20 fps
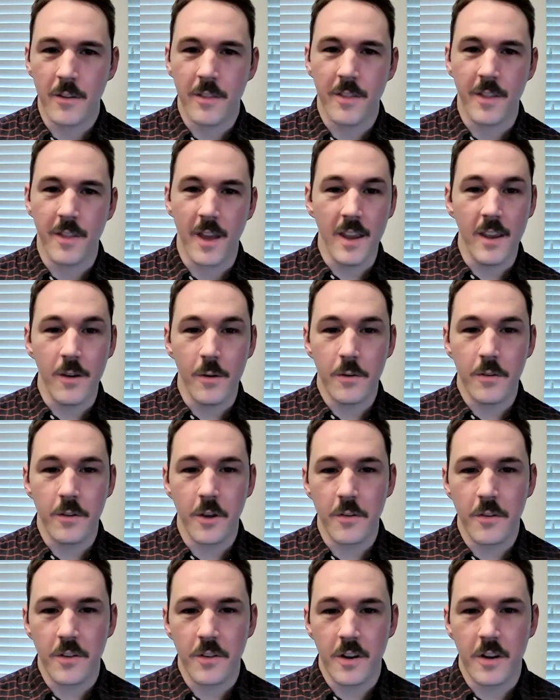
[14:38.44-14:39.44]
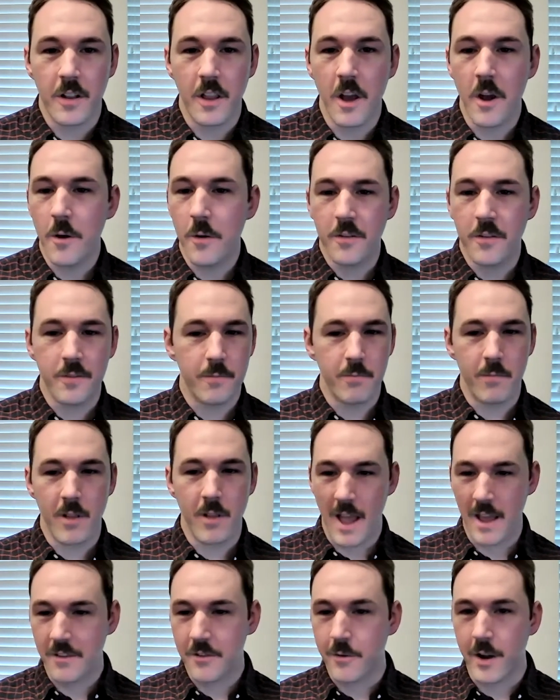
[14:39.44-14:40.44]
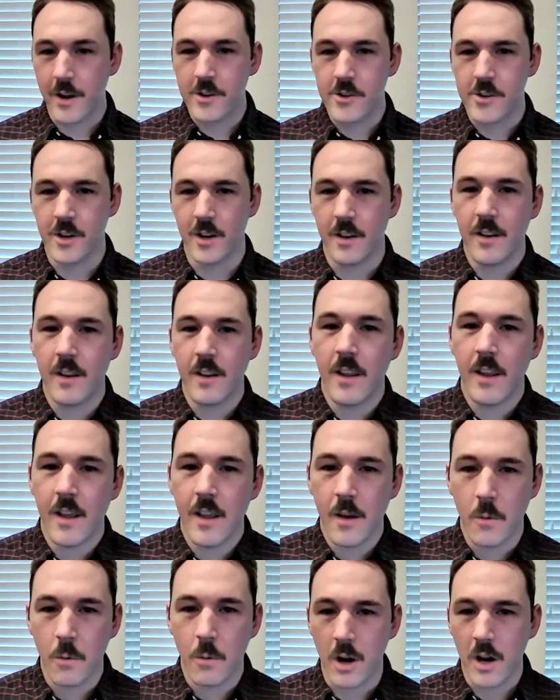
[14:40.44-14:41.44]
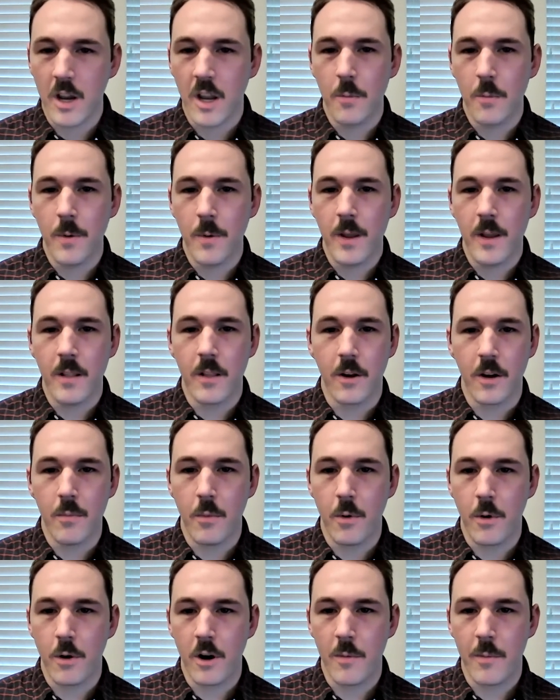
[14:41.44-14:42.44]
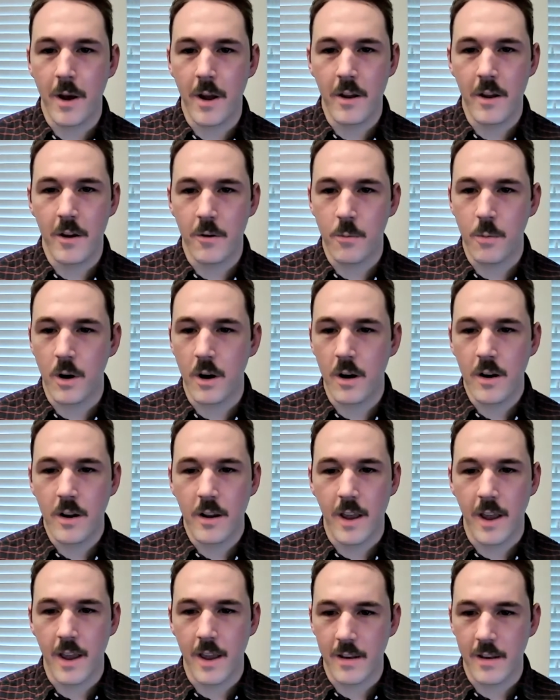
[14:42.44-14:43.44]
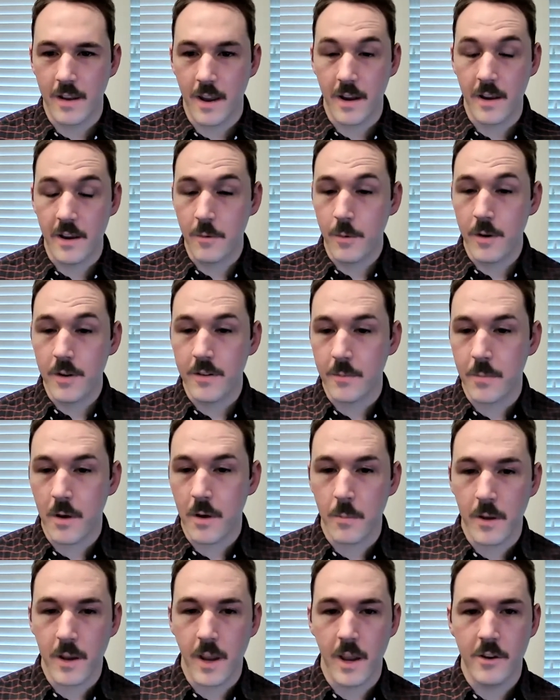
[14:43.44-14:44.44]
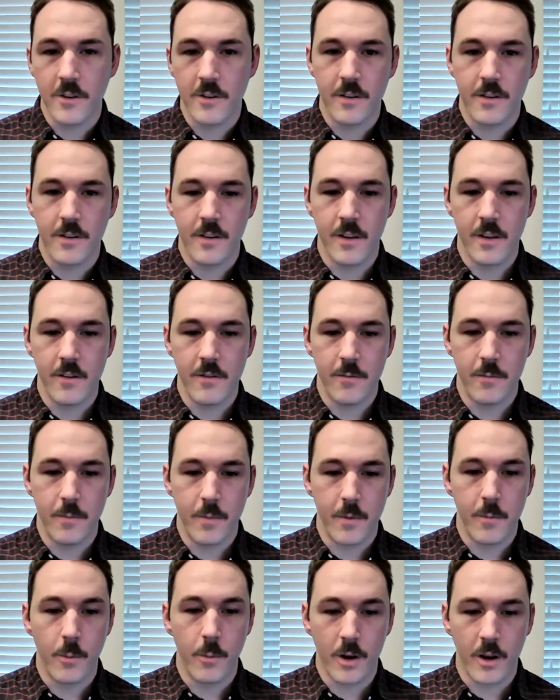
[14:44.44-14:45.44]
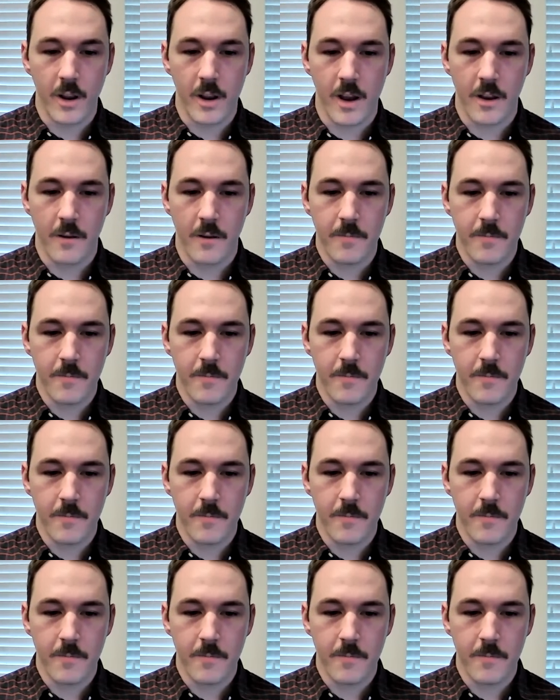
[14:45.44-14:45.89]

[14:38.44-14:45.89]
thank you. So to close, last question, where can we learn more about your work and any recent publications that you've been working on?